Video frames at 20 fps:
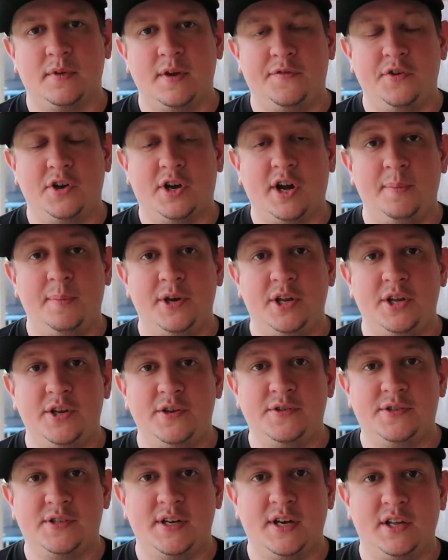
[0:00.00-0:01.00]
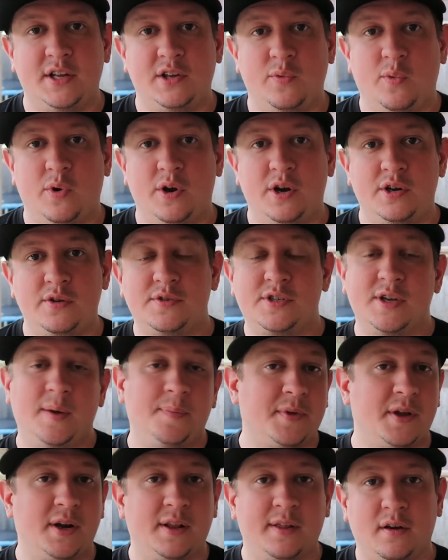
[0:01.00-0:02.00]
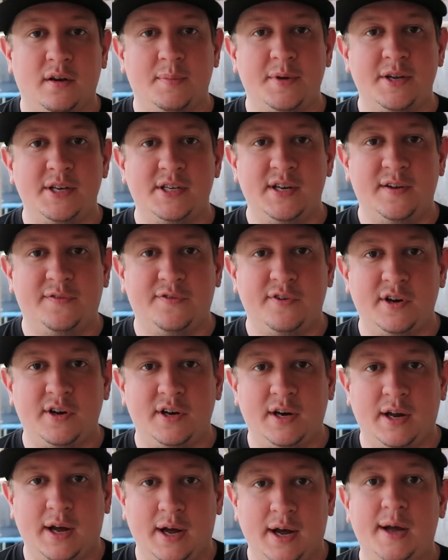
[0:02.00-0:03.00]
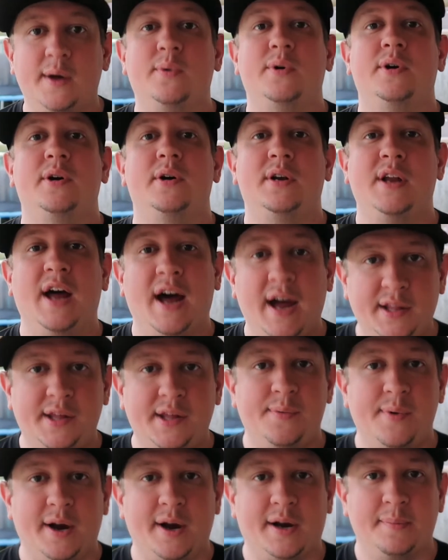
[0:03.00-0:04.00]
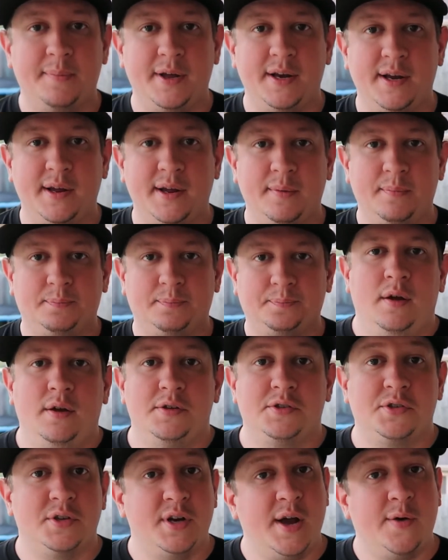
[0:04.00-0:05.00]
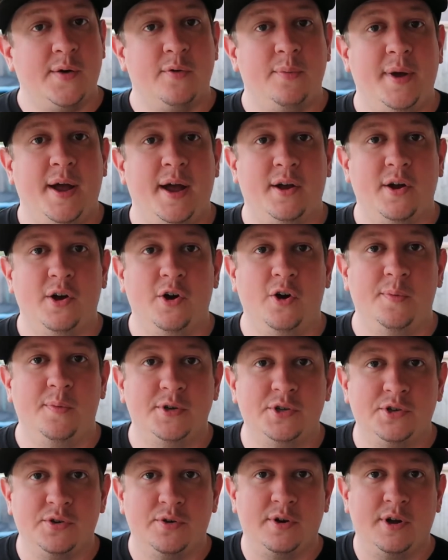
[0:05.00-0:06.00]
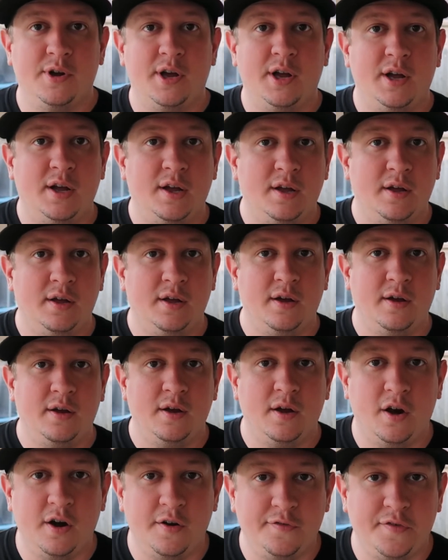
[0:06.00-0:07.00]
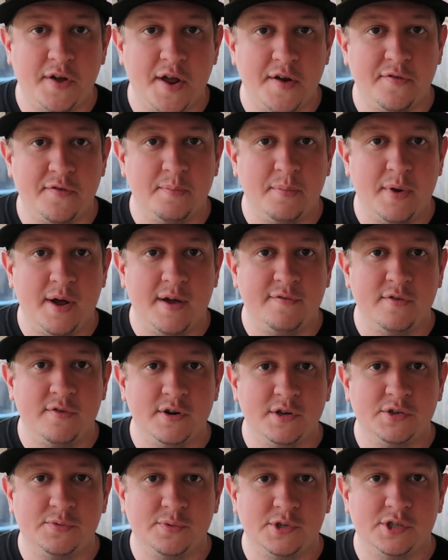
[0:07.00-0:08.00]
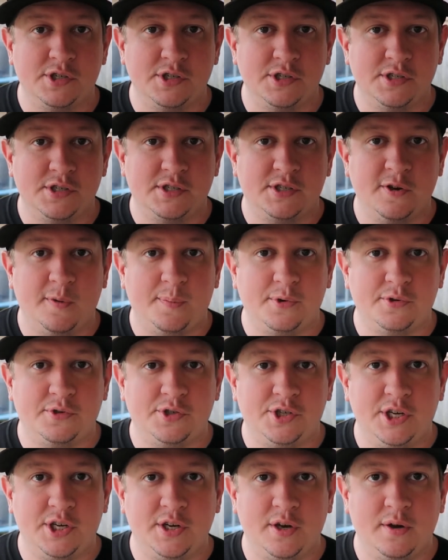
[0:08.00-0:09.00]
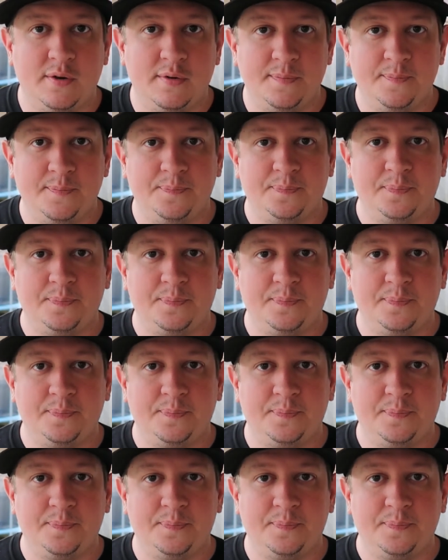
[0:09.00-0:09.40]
if you're coming to Houston and you want to do something a little bit different, I would highly recommend it. So now we're back home enjoying our favorite beverage, which is Topo Chico.